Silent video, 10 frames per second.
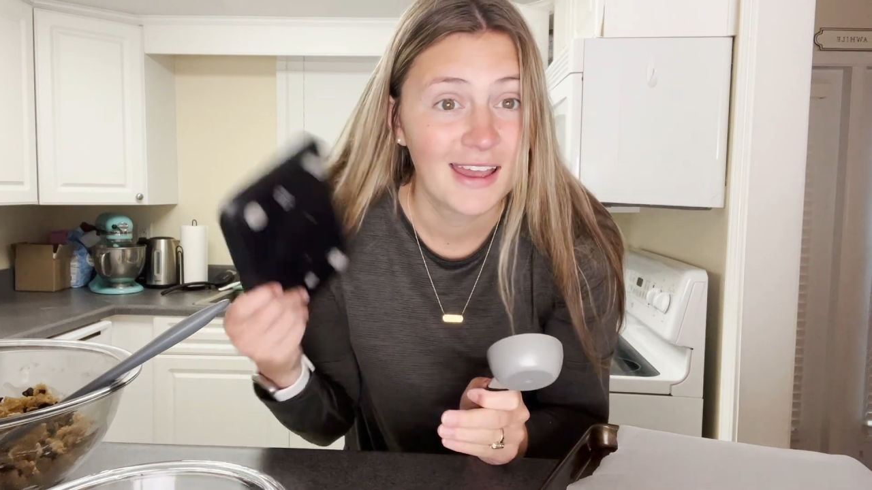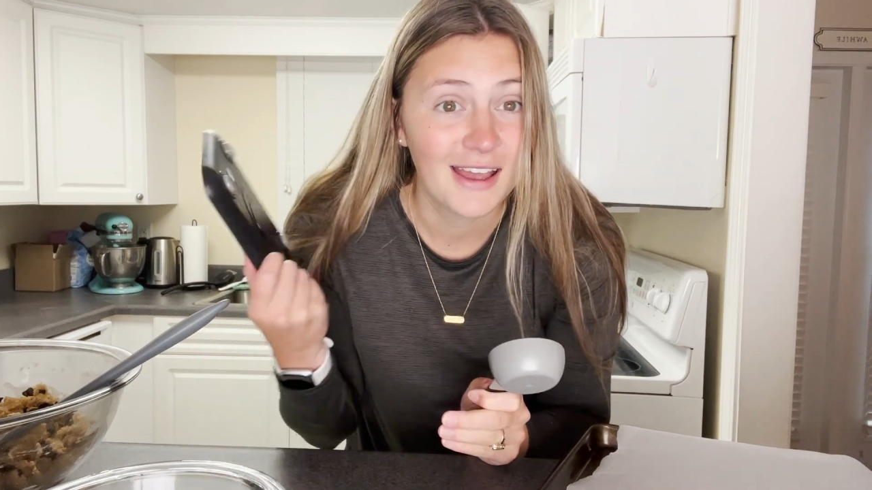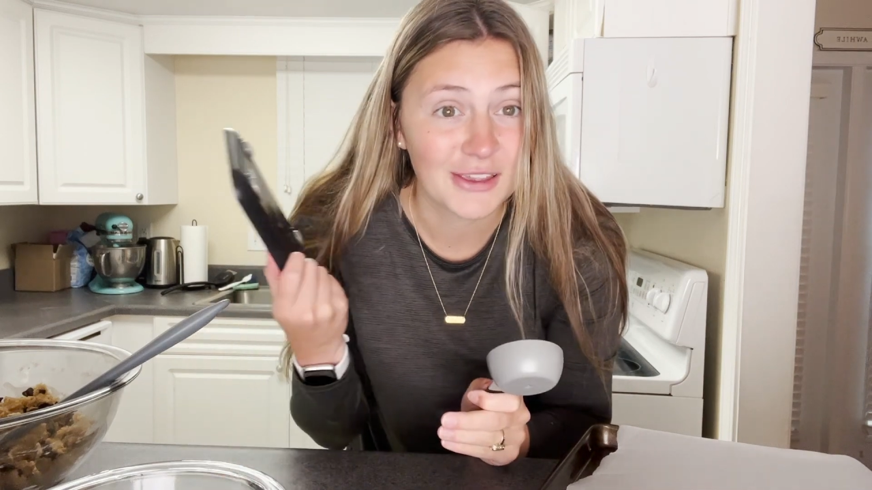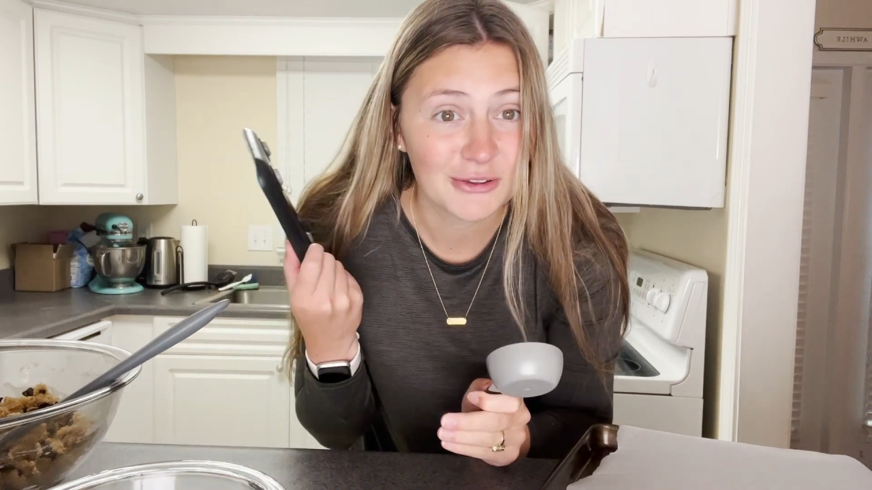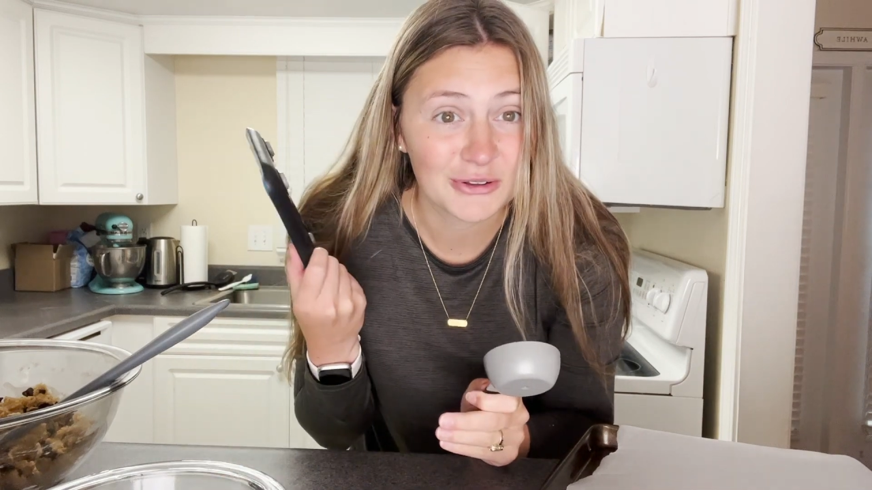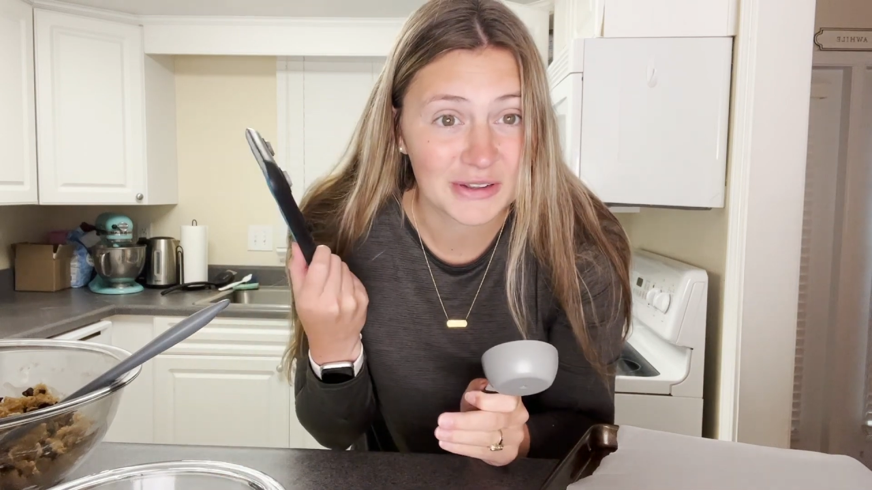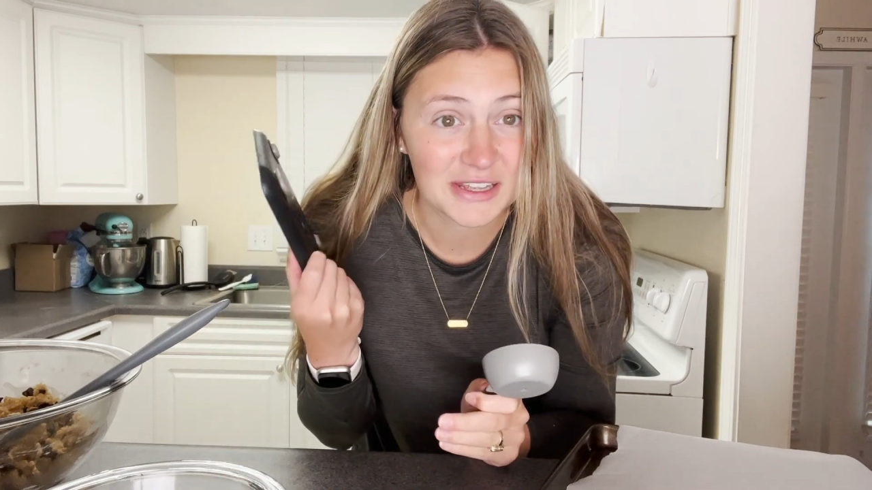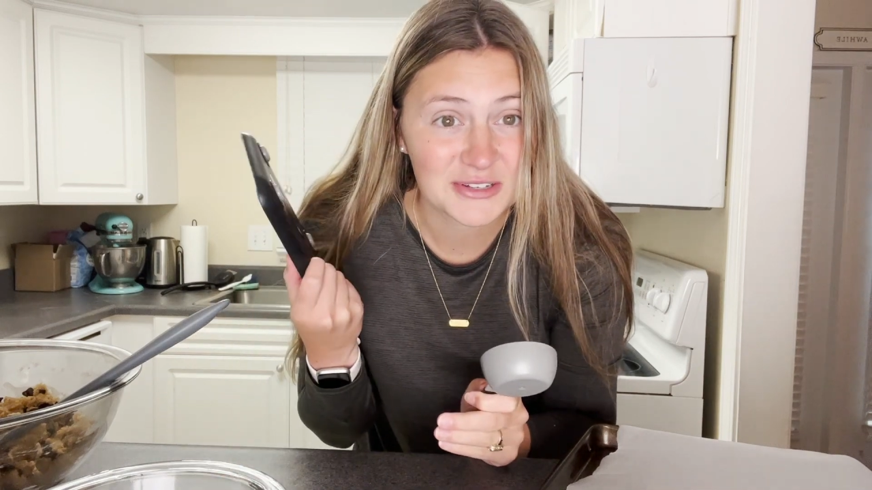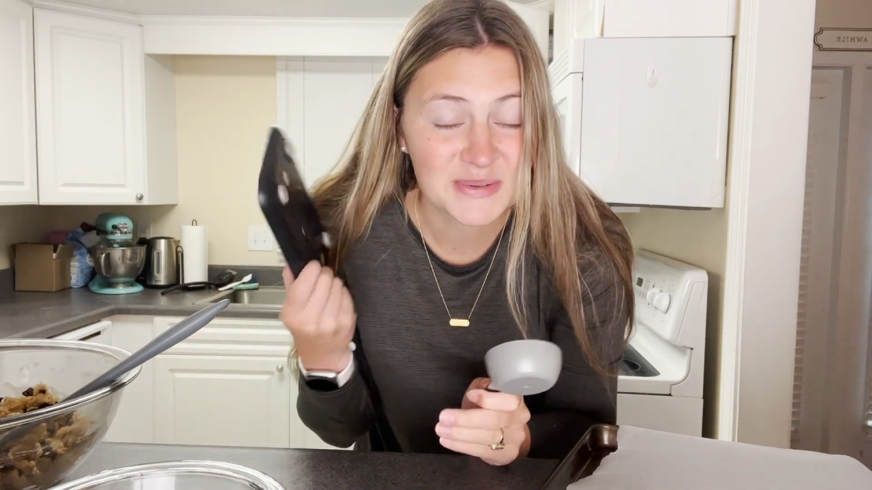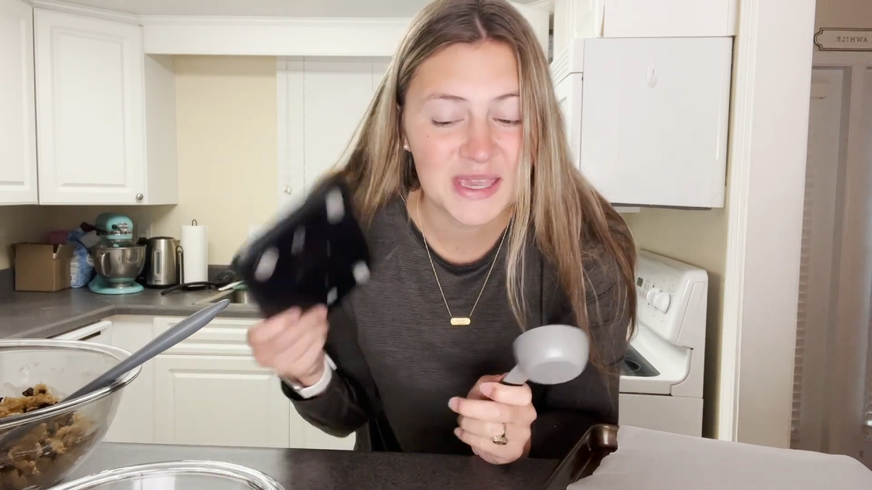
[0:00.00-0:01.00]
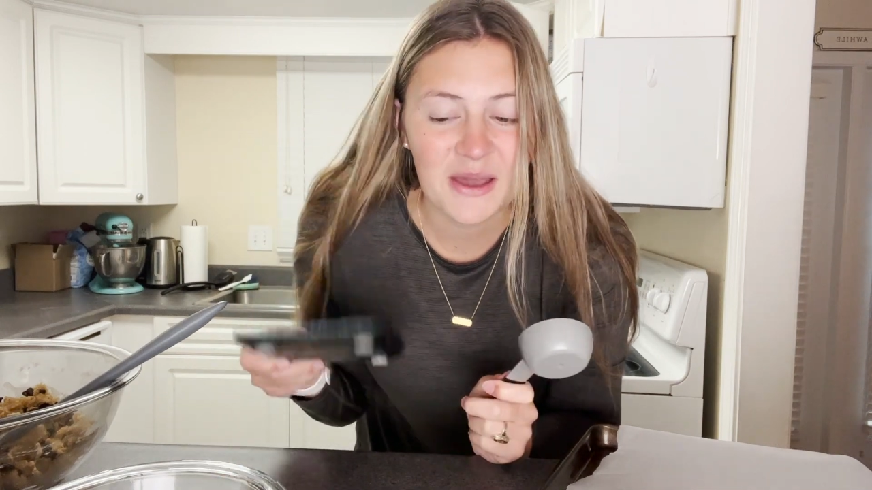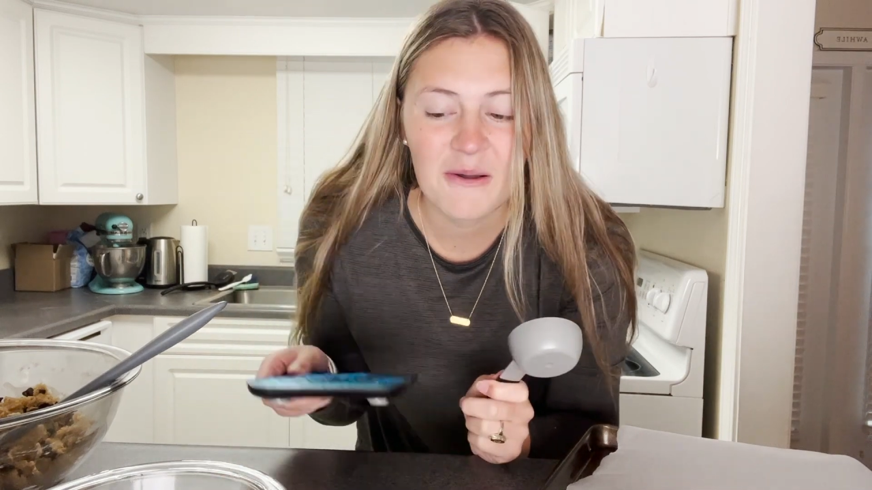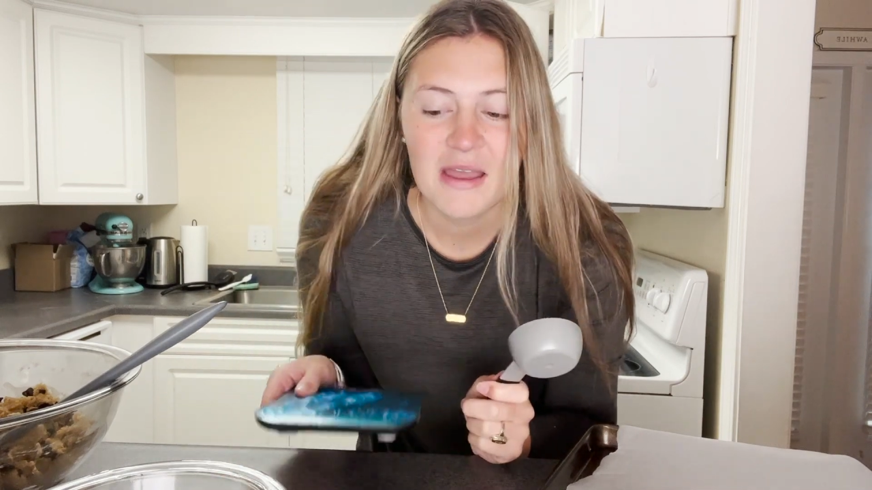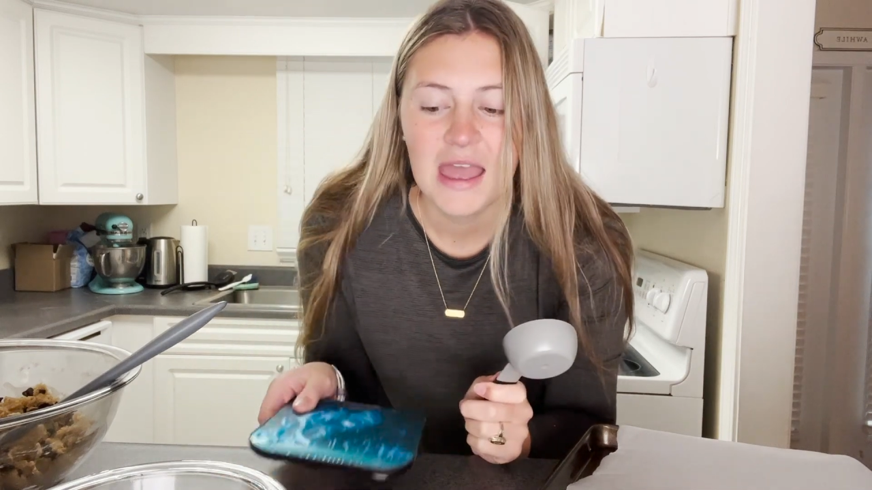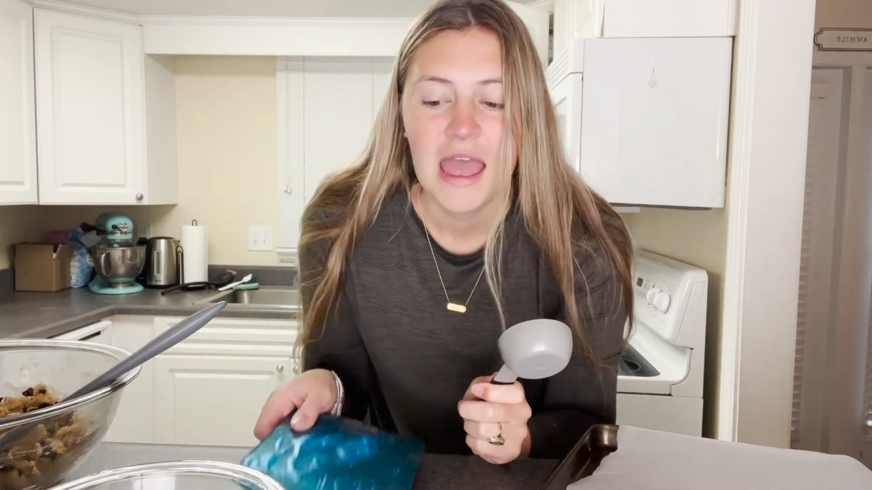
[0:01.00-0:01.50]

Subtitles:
a cute little kitchen scale,